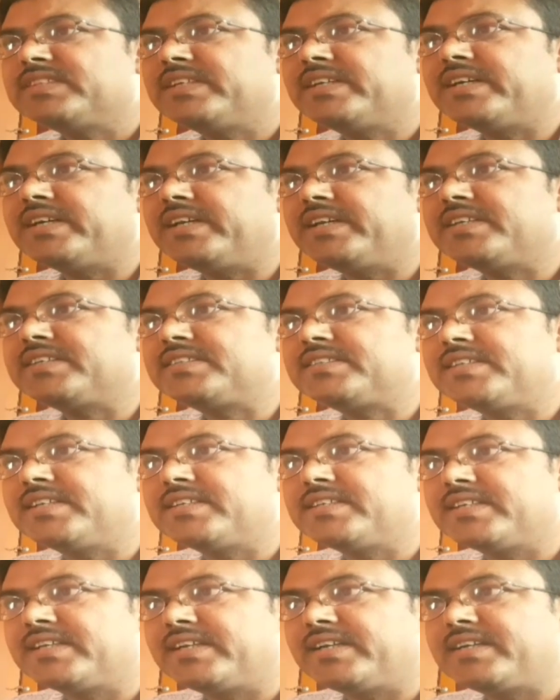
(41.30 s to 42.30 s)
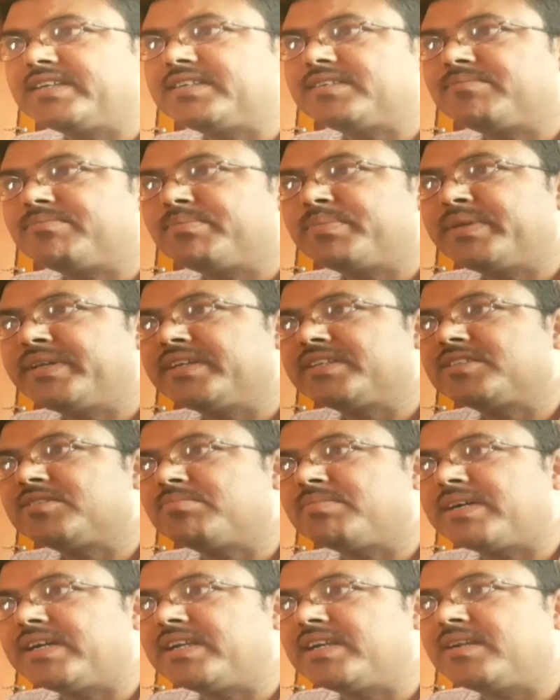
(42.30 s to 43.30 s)
Here exchange rate
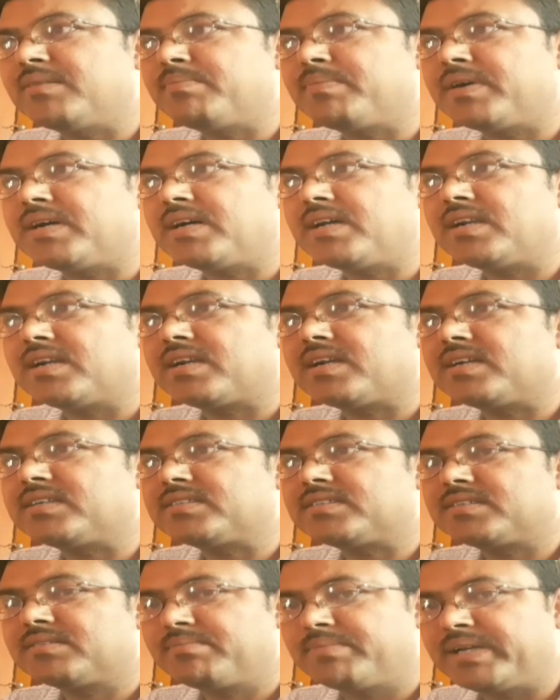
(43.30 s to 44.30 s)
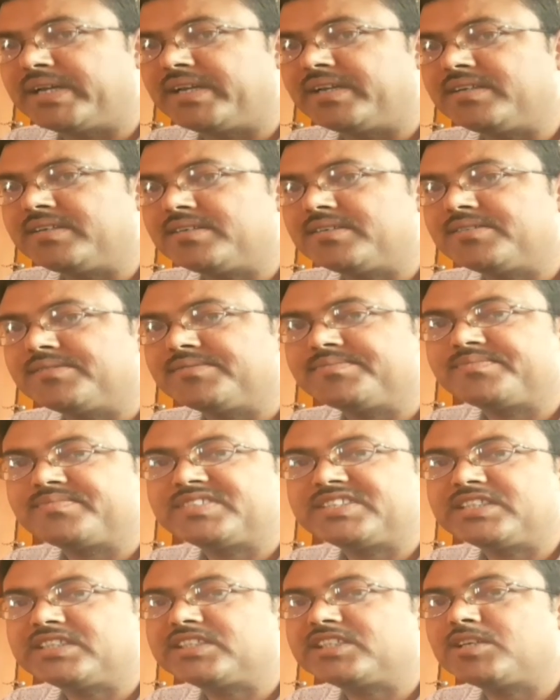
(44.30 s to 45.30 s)
fixed by Nepal Rashtra Bank
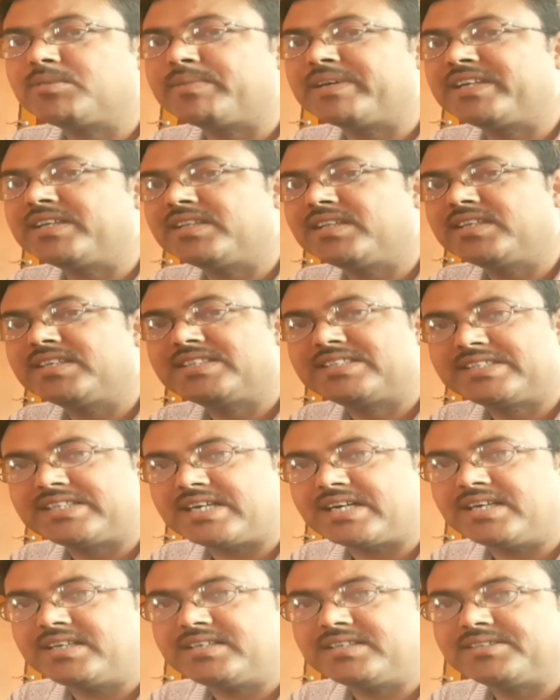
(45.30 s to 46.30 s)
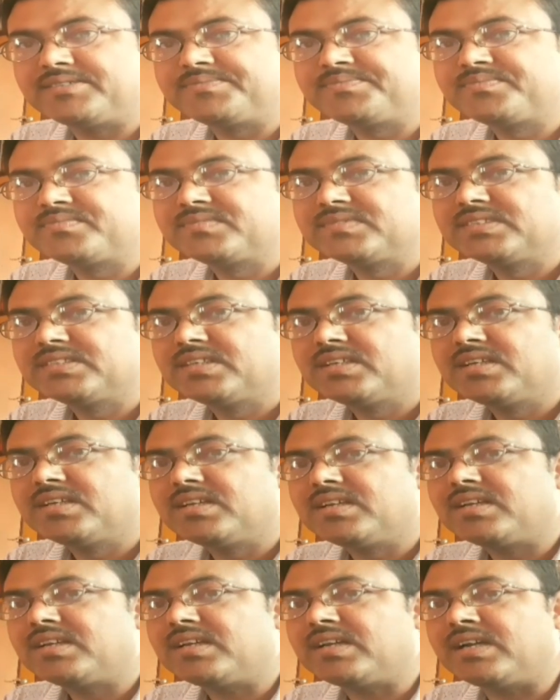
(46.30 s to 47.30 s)
is given in this chart,
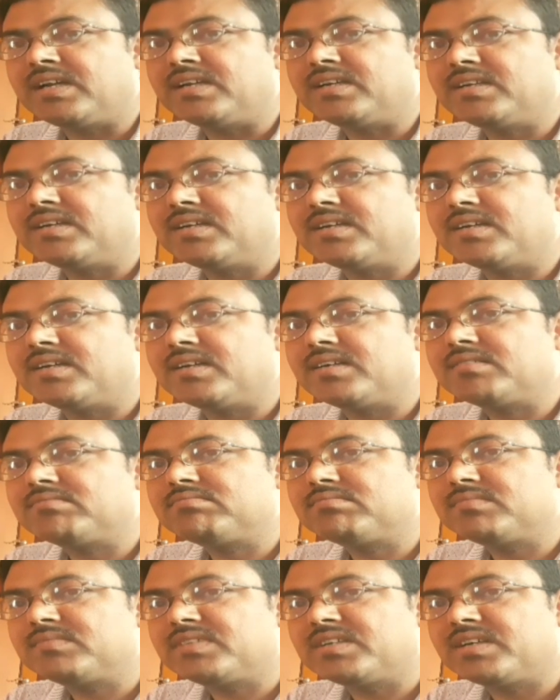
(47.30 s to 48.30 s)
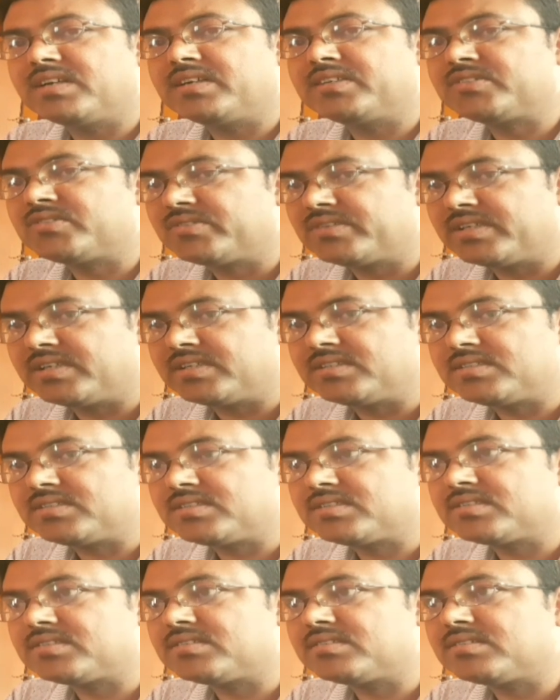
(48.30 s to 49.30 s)
and the
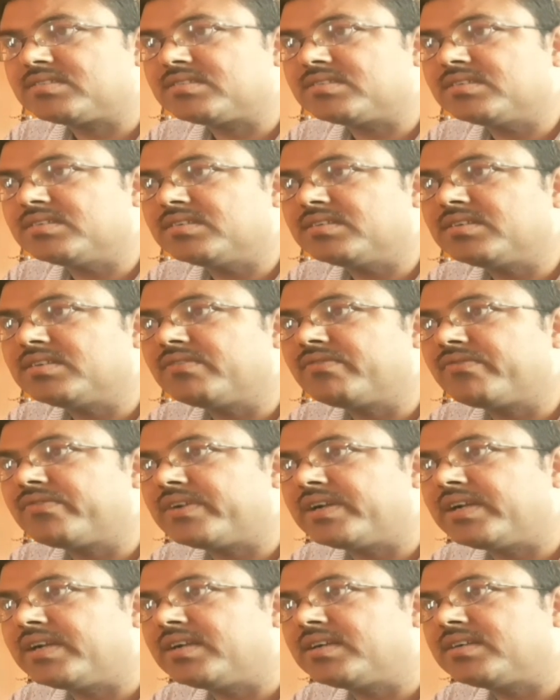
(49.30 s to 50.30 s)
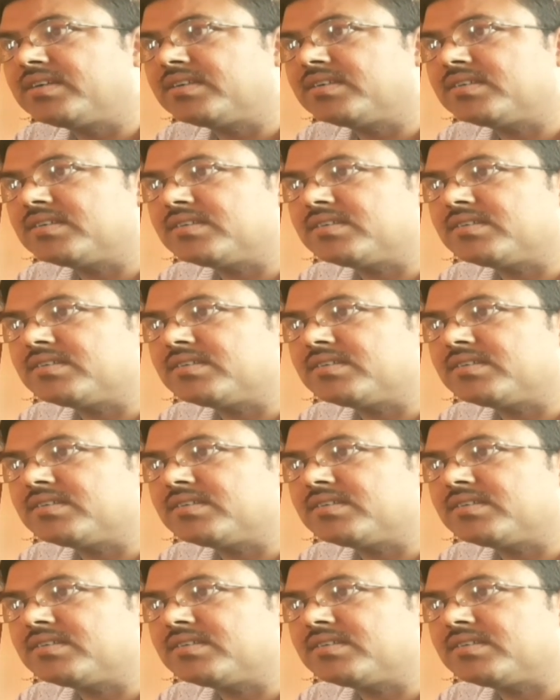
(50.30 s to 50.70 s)
students different